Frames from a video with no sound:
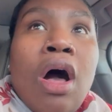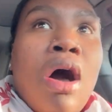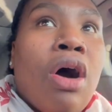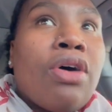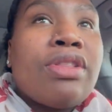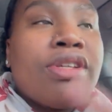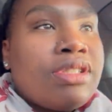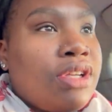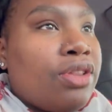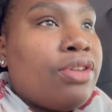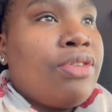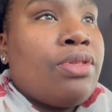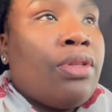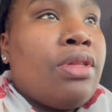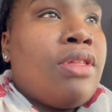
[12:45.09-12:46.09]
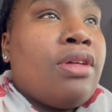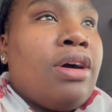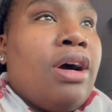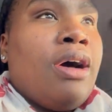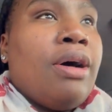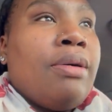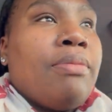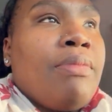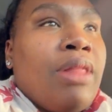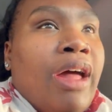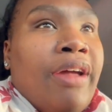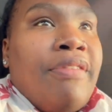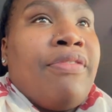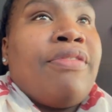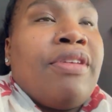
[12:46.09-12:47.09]
all these other
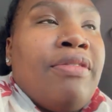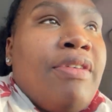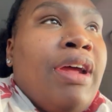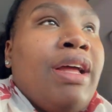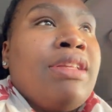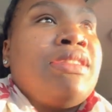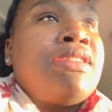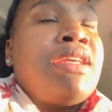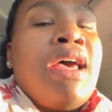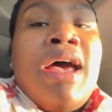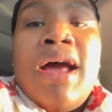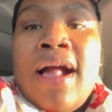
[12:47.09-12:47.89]
life events.